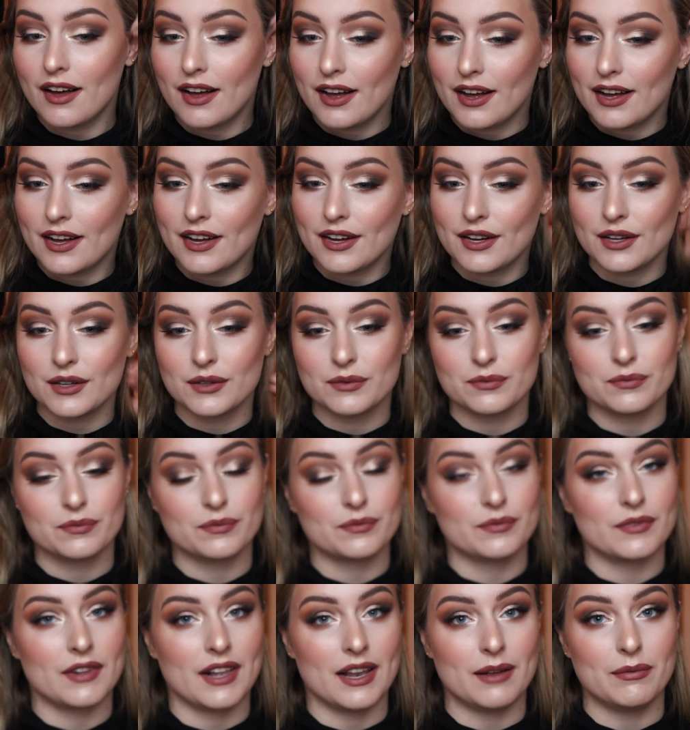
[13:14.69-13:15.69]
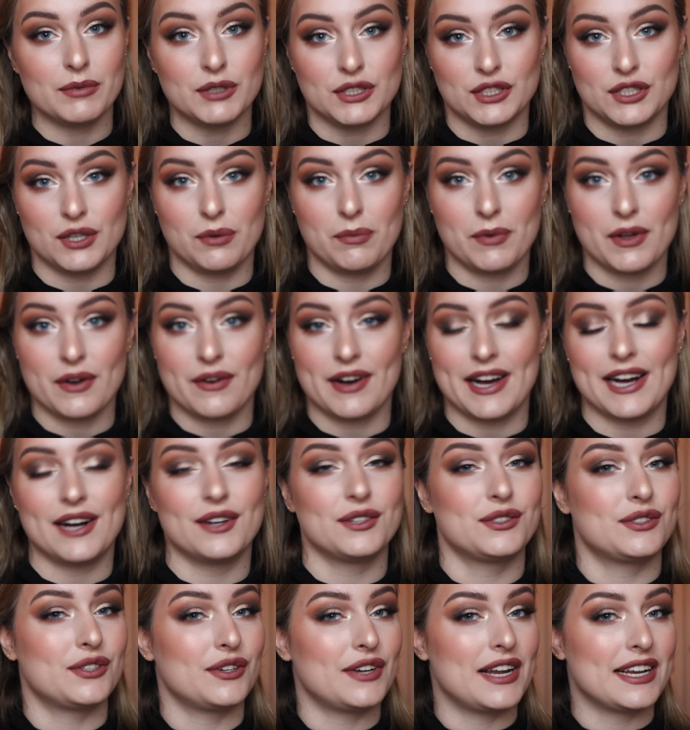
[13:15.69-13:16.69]
Let me zoom you
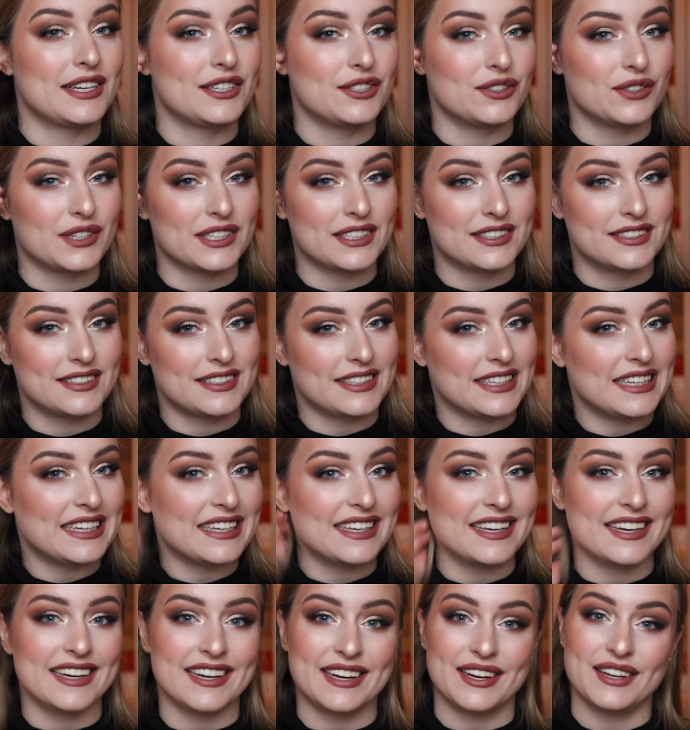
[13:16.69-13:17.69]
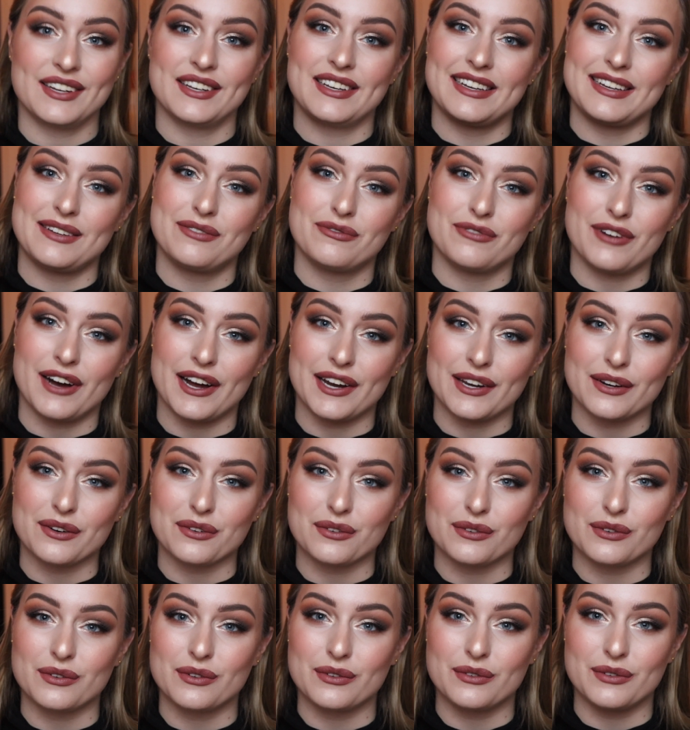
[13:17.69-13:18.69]
out so that you can see the final
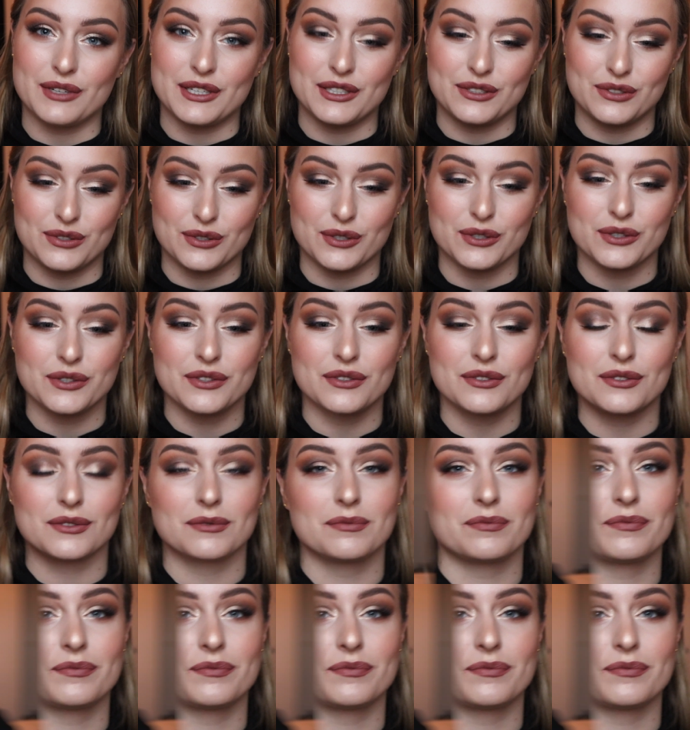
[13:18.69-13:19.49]
result.